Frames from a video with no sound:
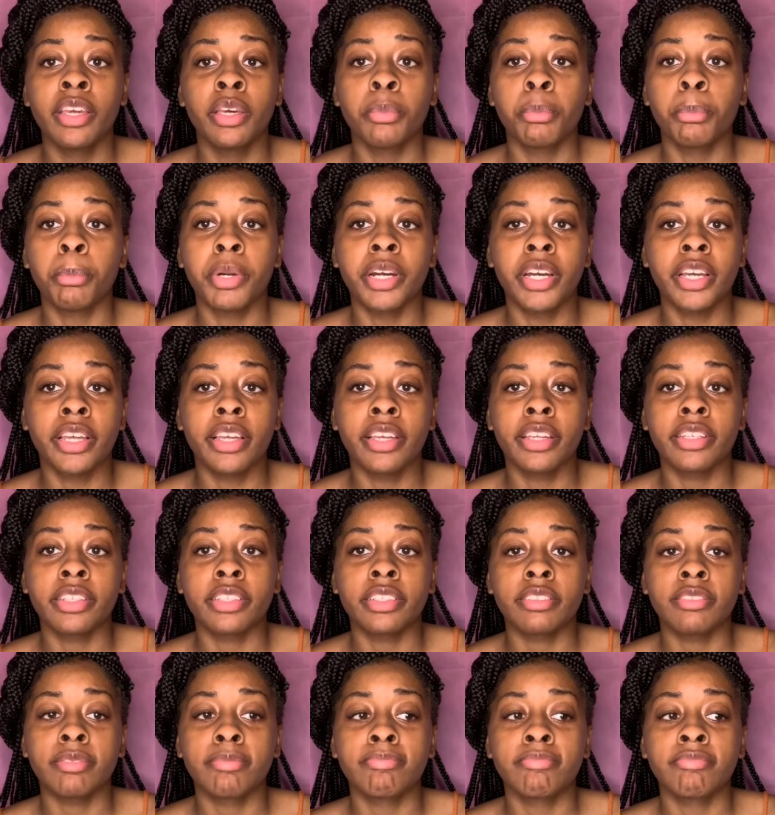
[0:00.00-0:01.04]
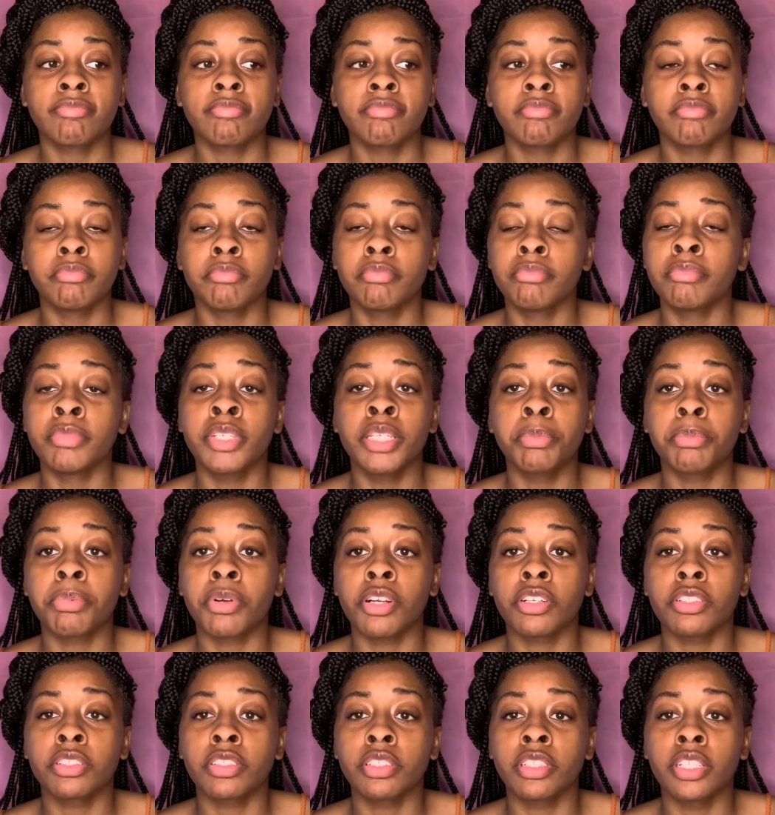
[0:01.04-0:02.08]
But me
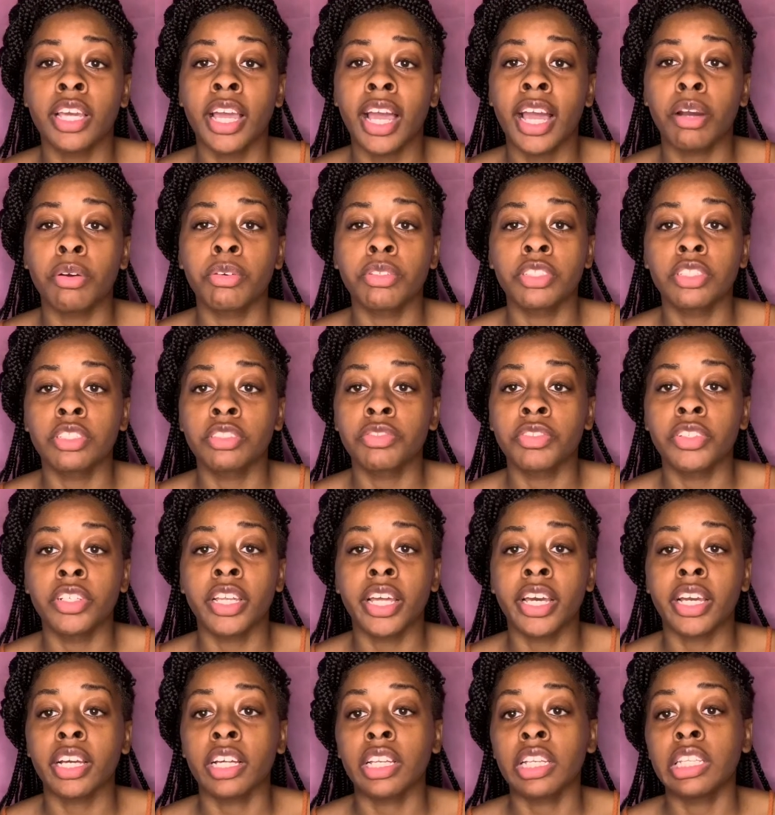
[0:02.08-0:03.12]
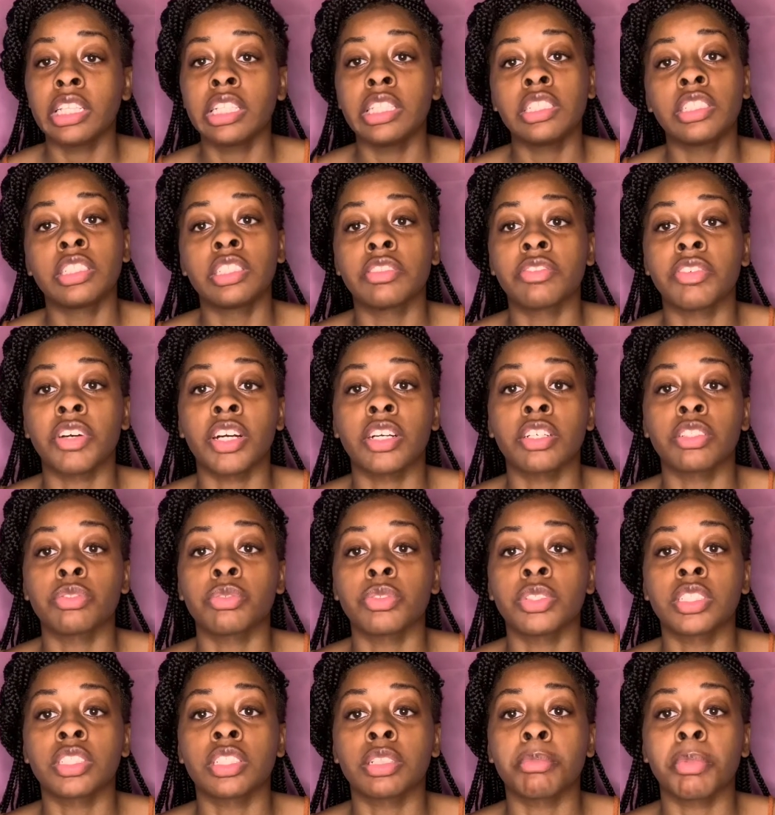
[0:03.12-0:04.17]
personally, I would just feel like a leech if I was
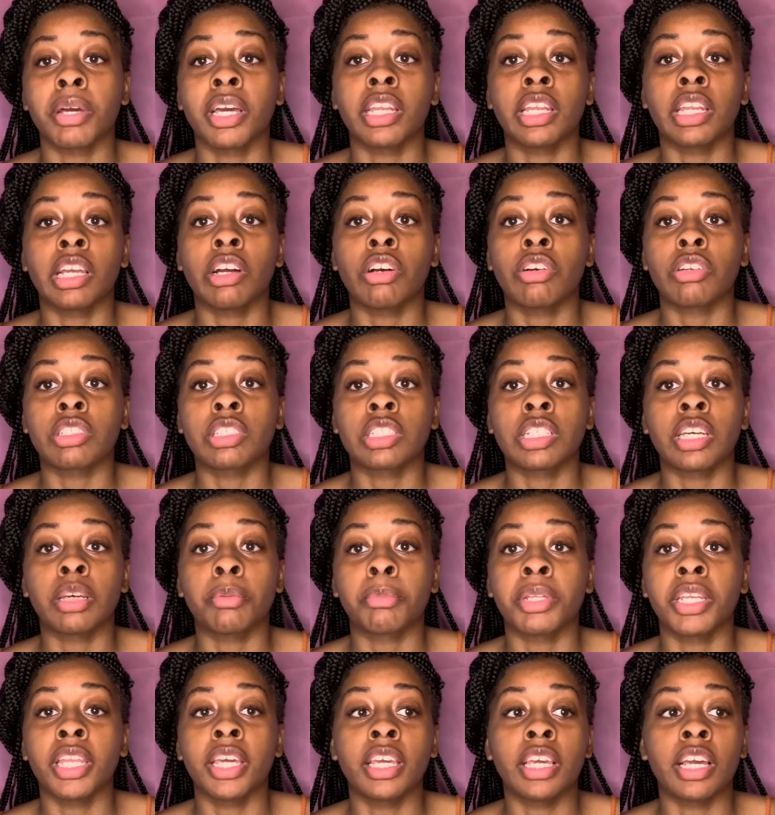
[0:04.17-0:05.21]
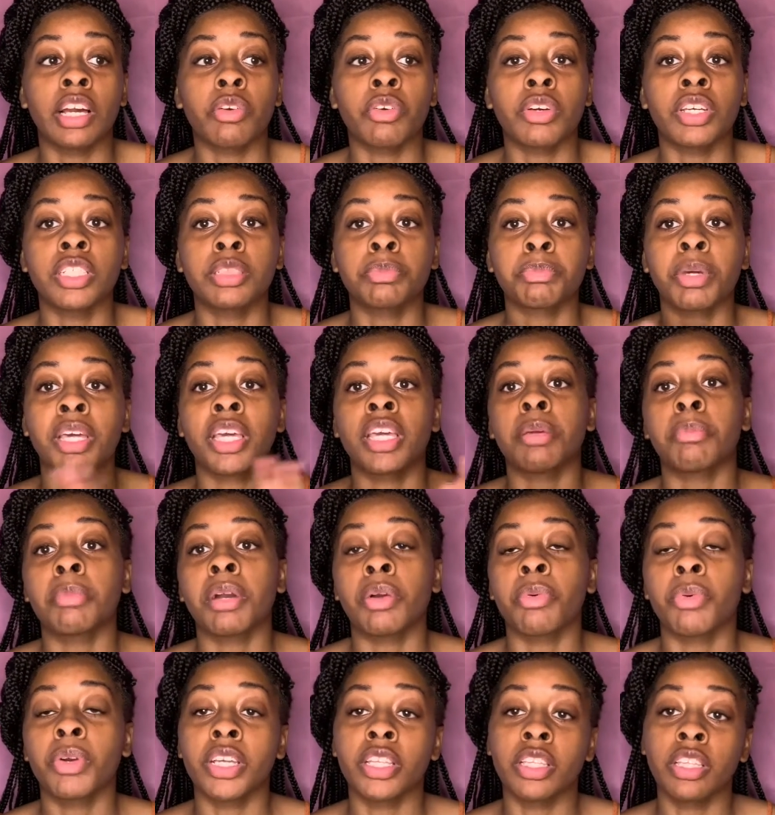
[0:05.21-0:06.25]
with somebody all the time and they always paid my
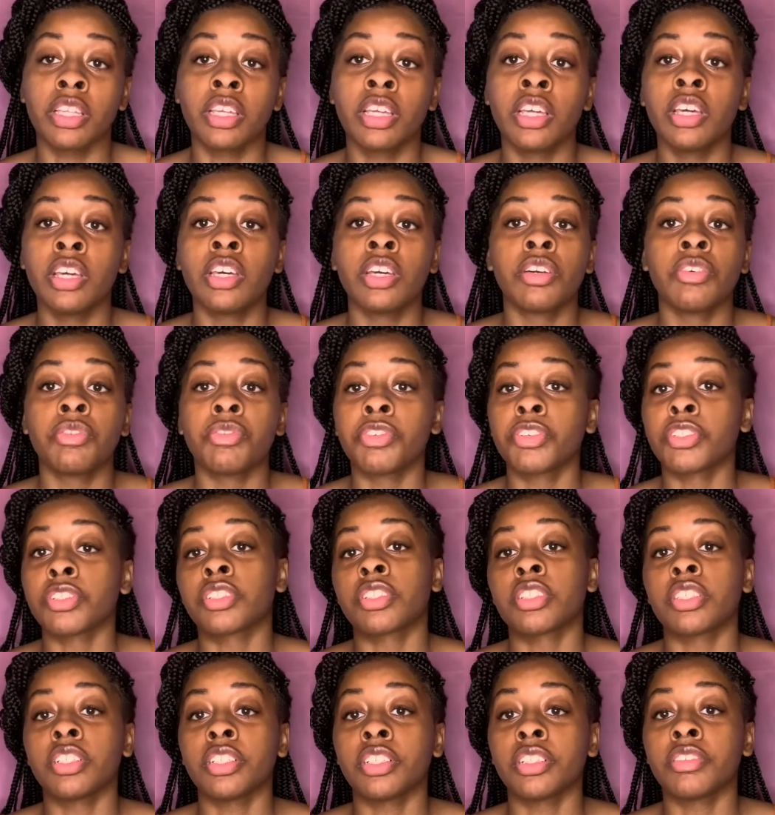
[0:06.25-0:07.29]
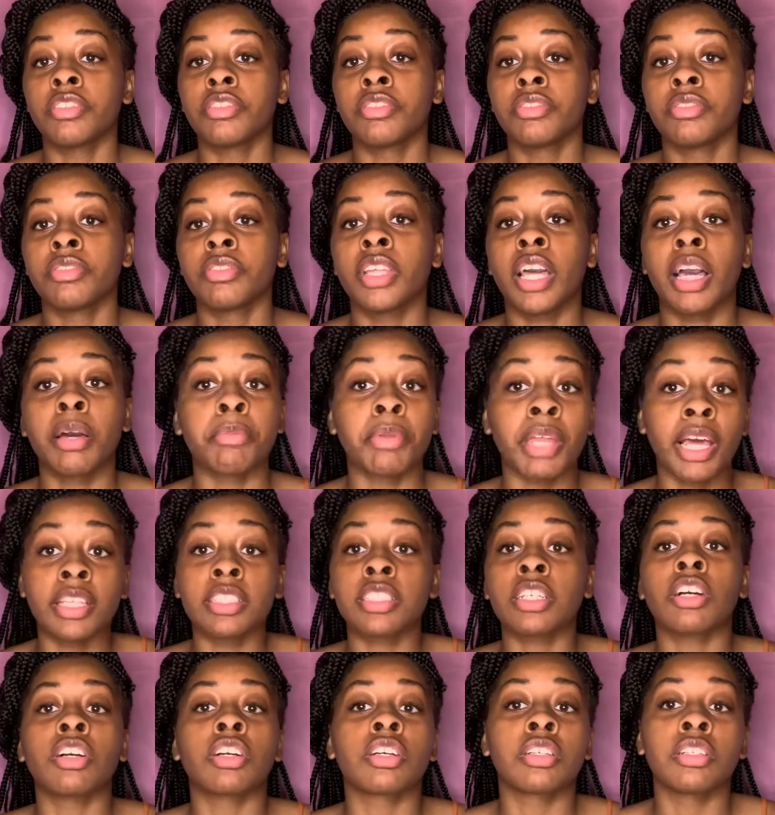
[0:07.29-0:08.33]
way for stuff. I'm not
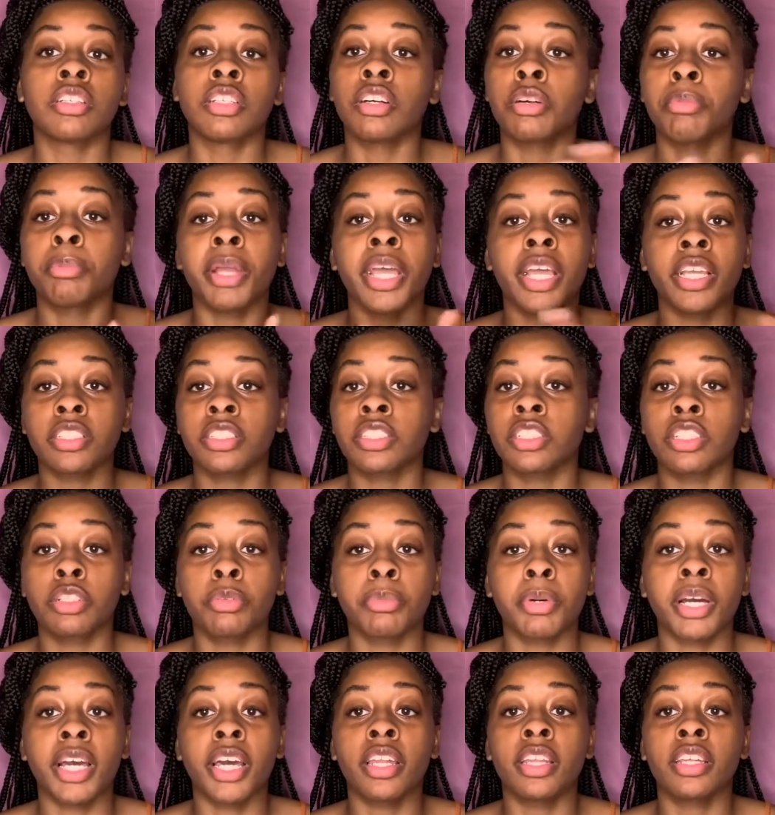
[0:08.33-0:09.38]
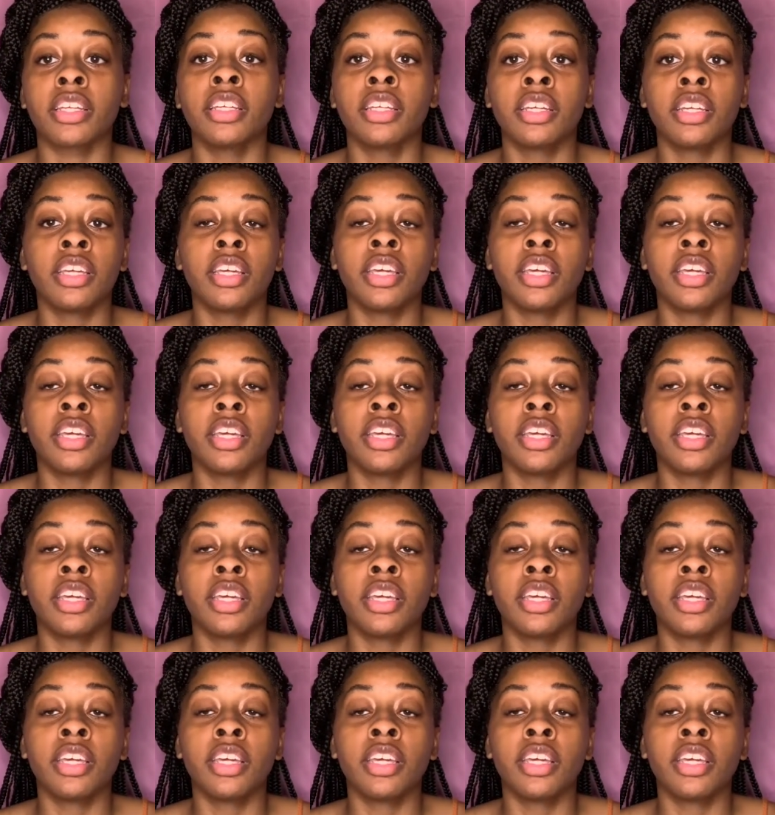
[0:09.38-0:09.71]
talking or bashing nobody.